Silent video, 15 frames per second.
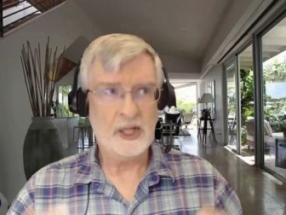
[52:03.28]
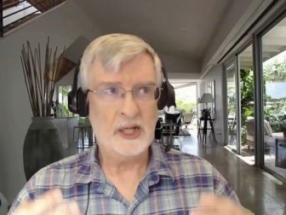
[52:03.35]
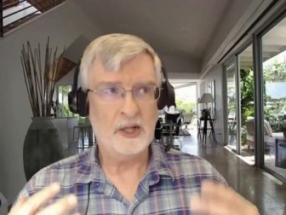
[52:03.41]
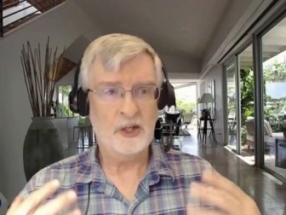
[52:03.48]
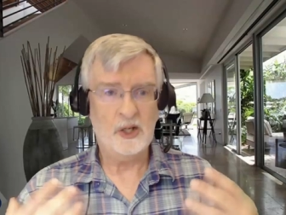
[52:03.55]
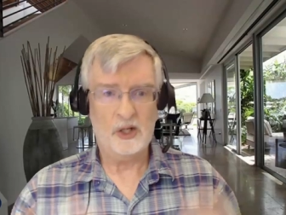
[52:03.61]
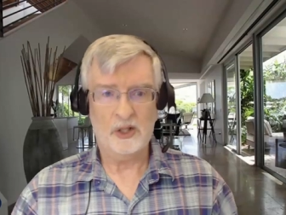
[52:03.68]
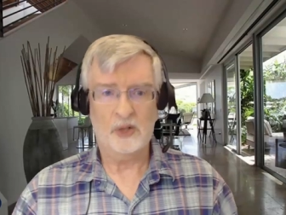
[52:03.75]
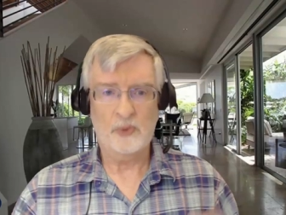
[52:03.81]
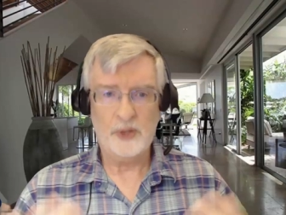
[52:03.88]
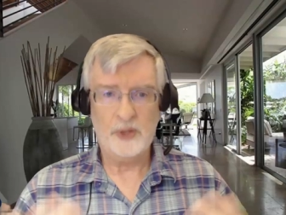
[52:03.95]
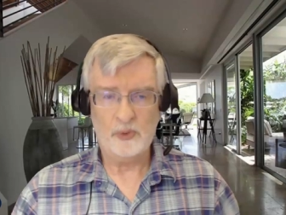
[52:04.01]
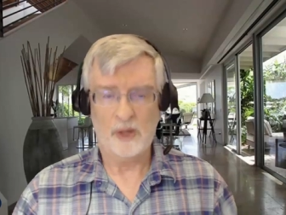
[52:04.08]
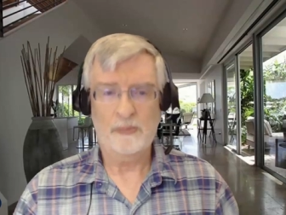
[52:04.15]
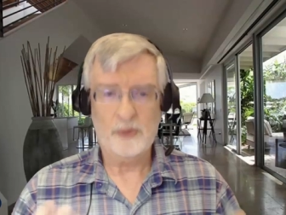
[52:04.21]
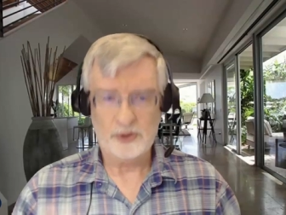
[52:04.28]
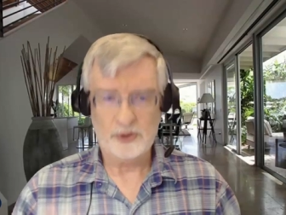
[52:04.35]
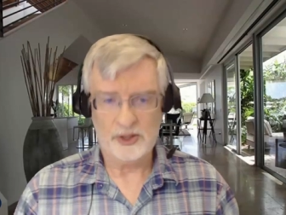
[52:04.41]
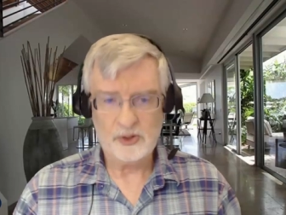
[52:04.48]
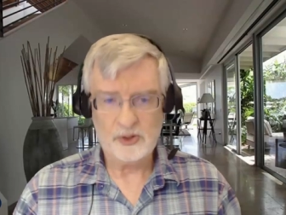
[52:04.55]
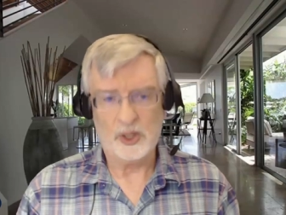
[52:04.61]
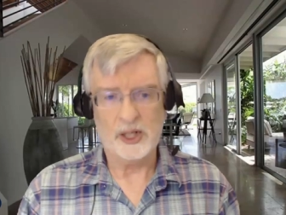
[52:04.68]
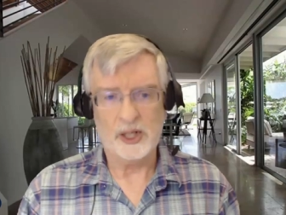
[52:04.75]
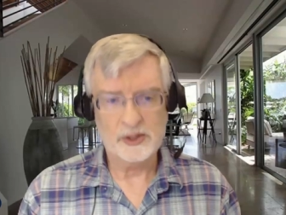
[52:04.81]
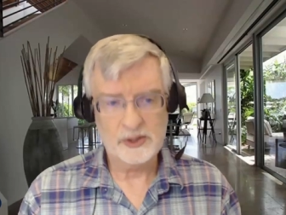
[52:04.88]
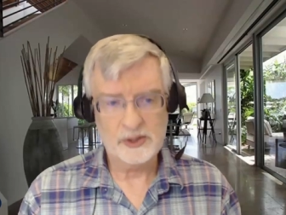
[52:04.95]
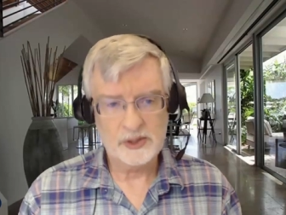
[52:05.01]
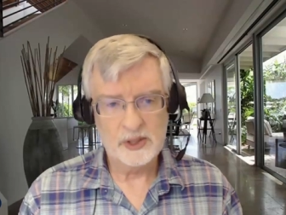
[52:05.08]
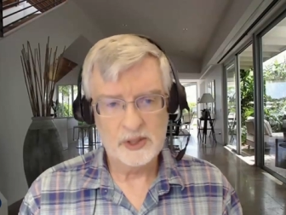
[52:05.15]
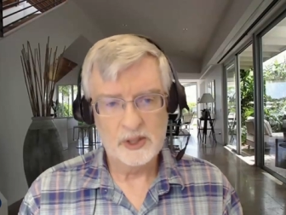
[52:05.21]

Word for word: to know that we represent Christ,